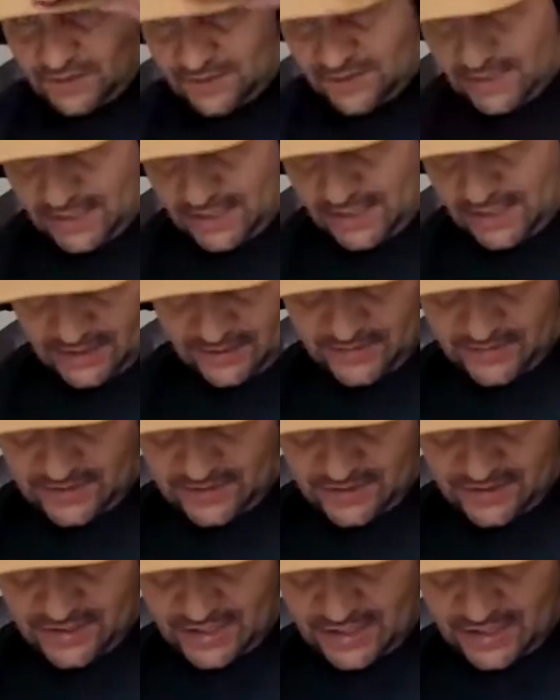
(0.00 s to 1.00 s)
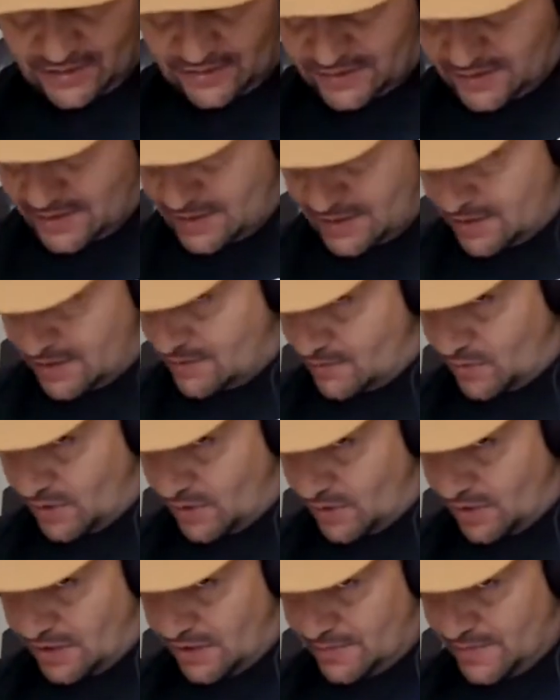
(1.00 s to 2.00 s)
Yeah, sub to the channel.
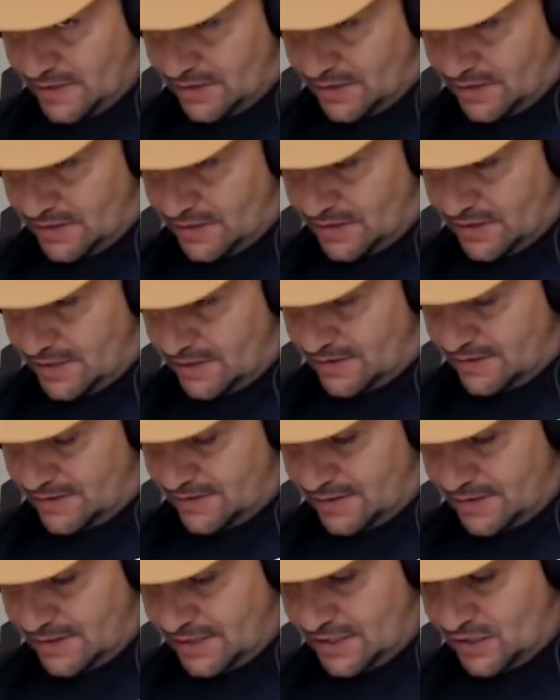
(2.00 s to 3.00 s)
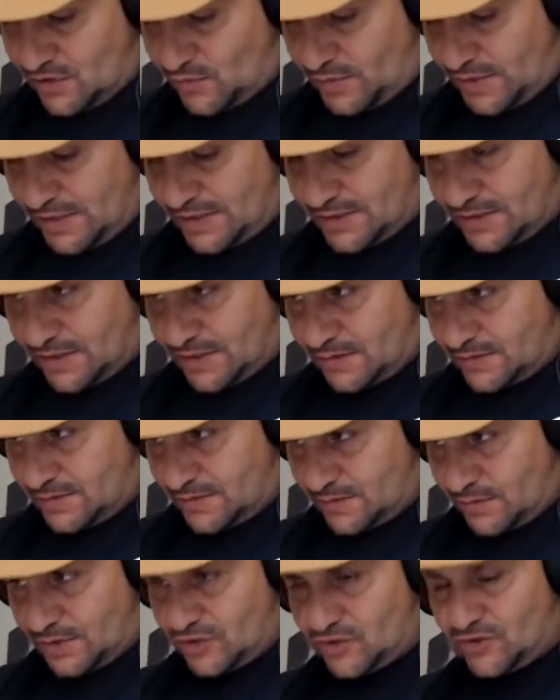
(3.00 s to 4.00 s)
We're gonna be on here each week, so
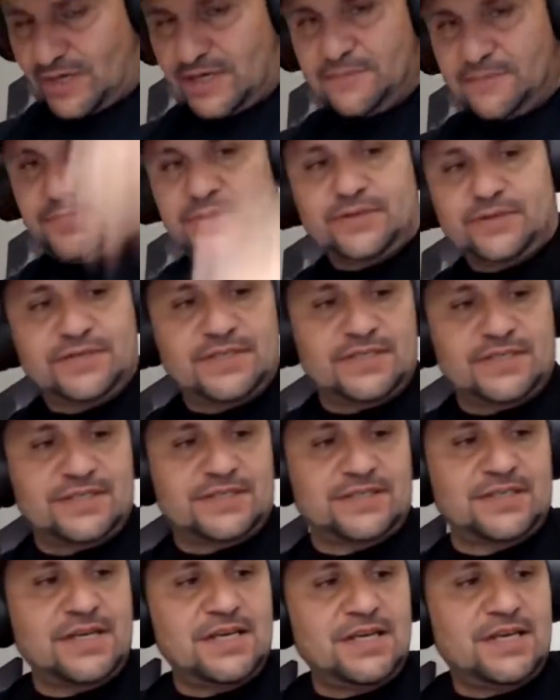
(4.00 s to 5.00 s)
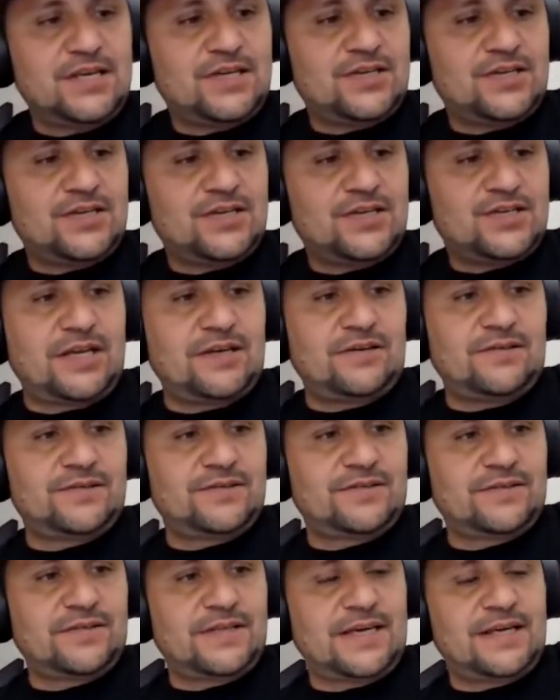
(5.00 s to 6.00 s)
we're trying to build this channel so that